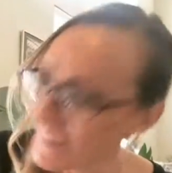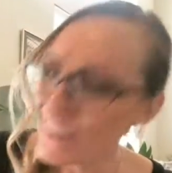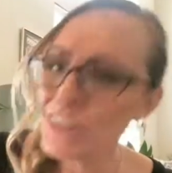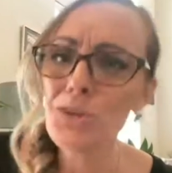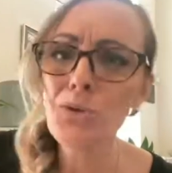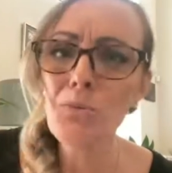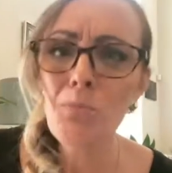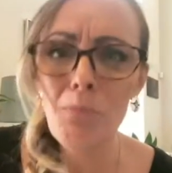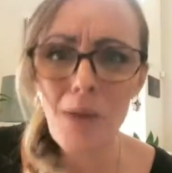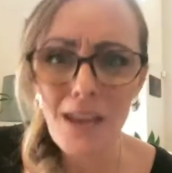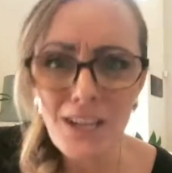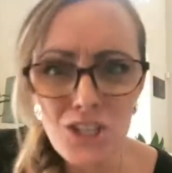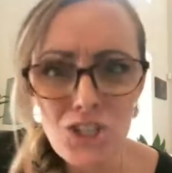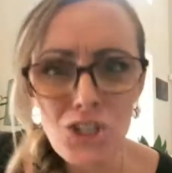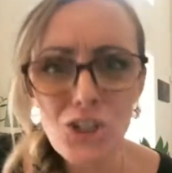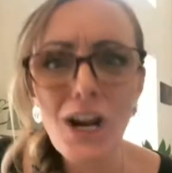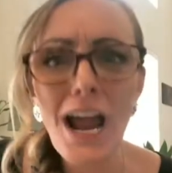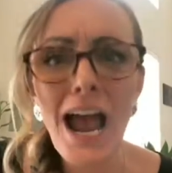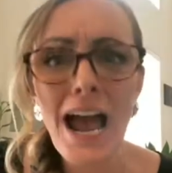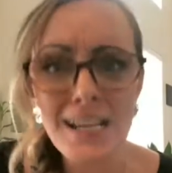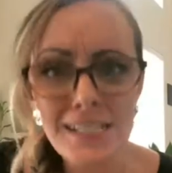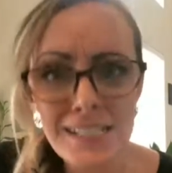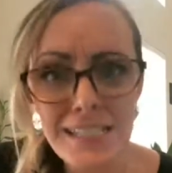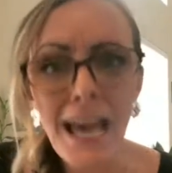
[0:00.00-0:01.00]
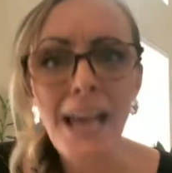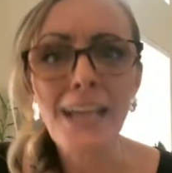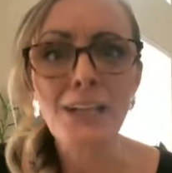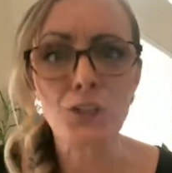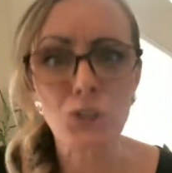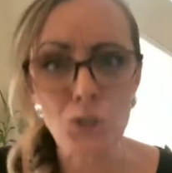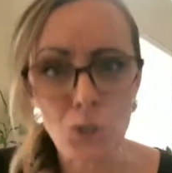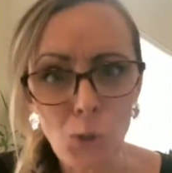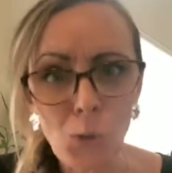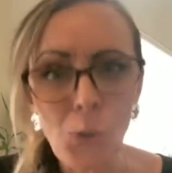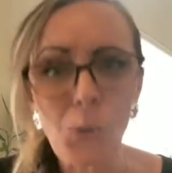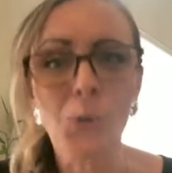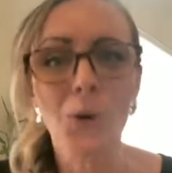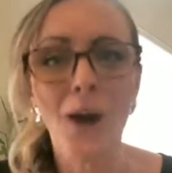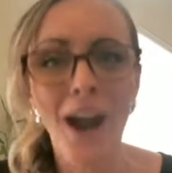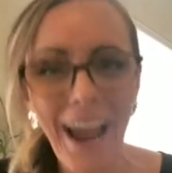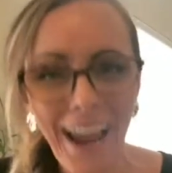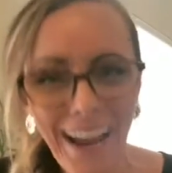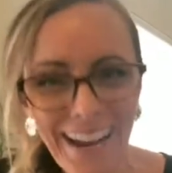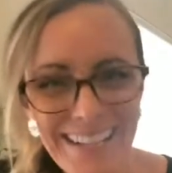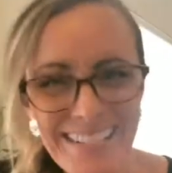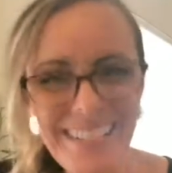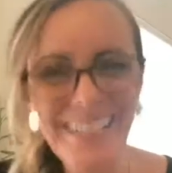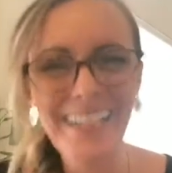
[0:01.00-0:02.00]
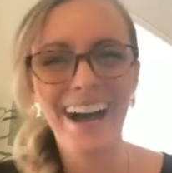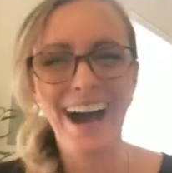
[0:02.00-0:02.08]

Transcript: You bet your ass I do, right?